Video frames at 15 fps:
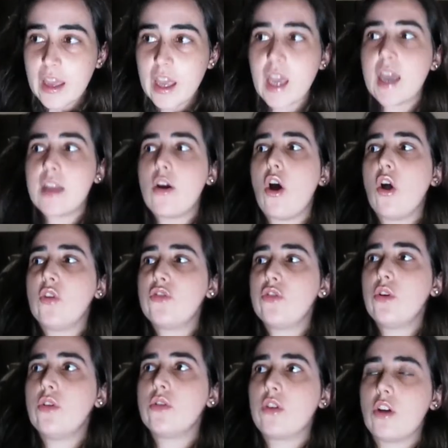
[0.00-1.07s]
And
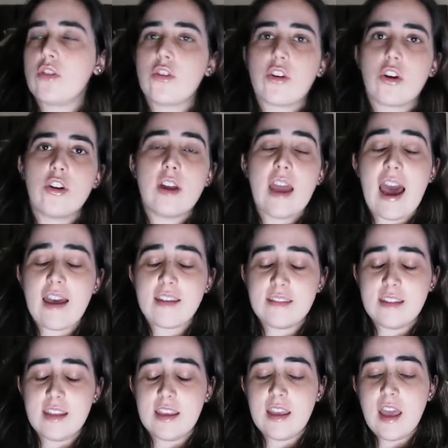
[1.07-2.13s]
also, Dr. Kern has
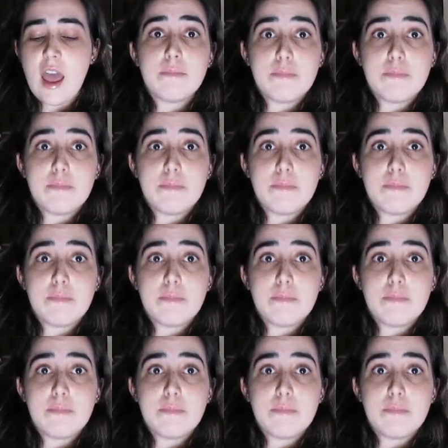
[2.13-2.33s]
the